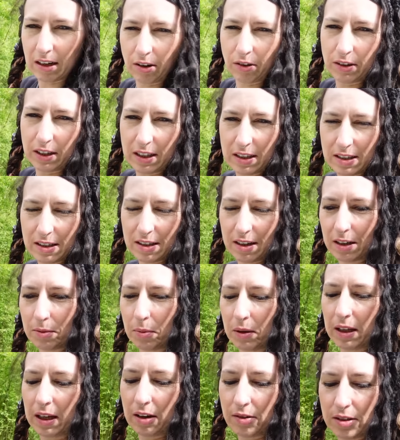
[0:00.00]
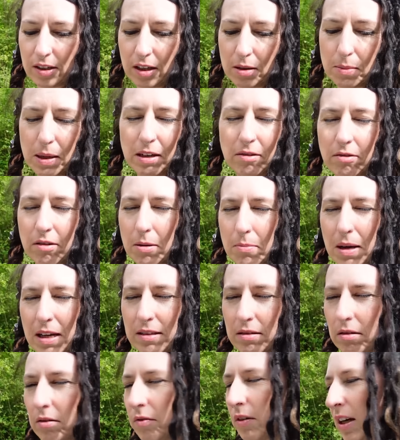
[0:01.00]
on the inside, but the outside I made a right
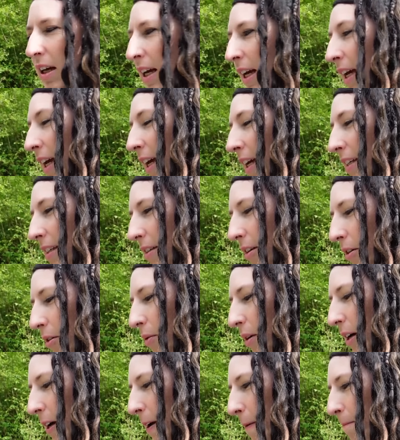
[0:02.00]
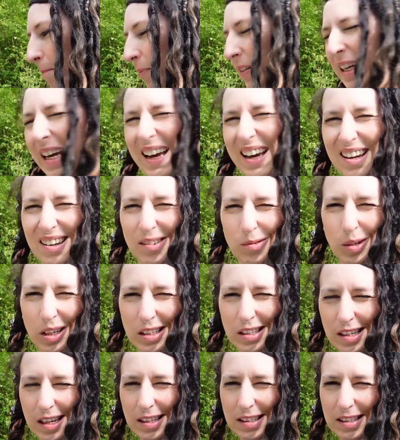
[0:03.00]
mess of. So yeah, we could
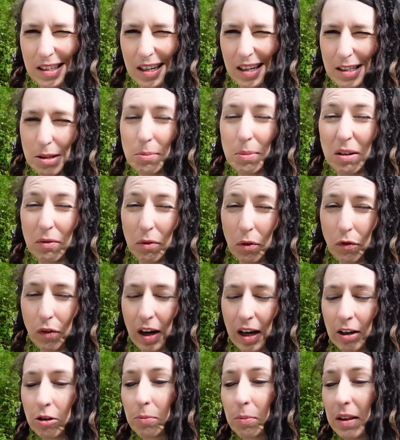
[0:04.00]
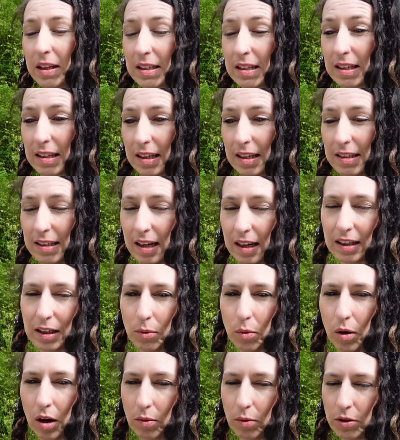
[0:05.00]
say today is a bit of a fail, but this is exactly
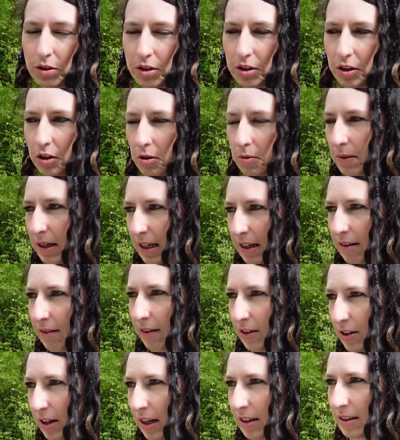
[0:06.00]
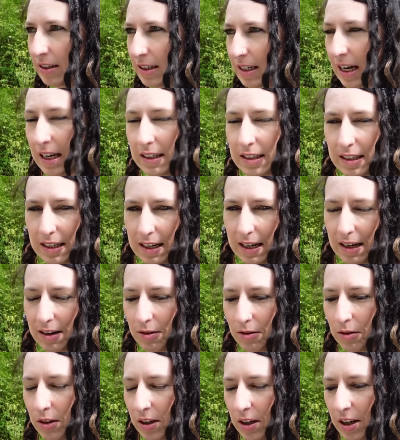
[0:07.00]
why I wanted to come here and test it
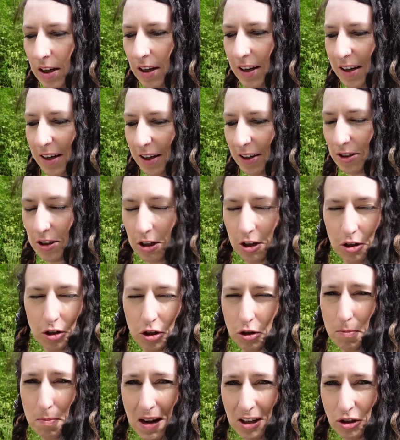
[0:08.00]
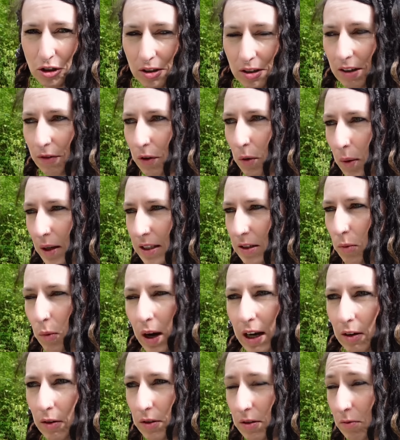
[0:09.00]
out. Because could you imagine if I went to
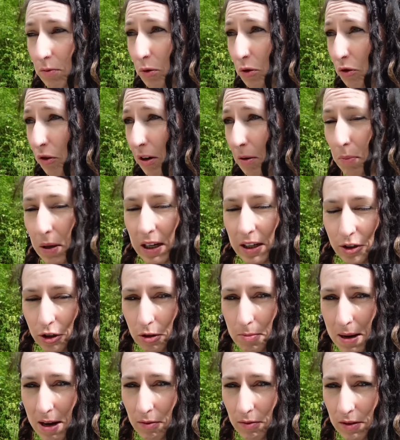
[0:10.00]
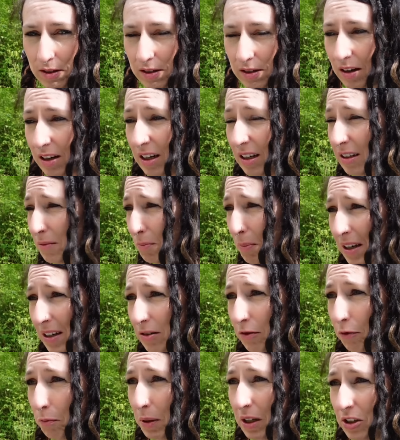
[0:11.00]
Wales and was trying to pitch on a mountainside? It's bad
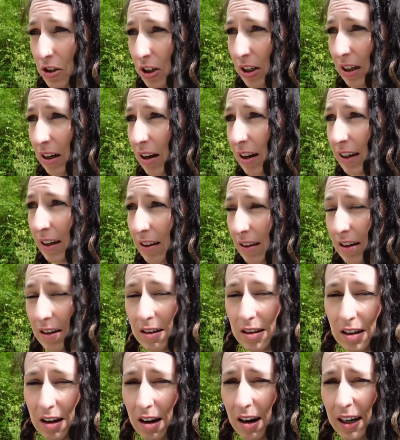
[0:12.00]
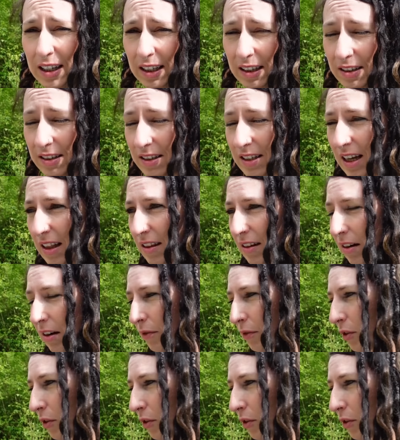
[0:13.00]
enough pitching like the Highlander tent I've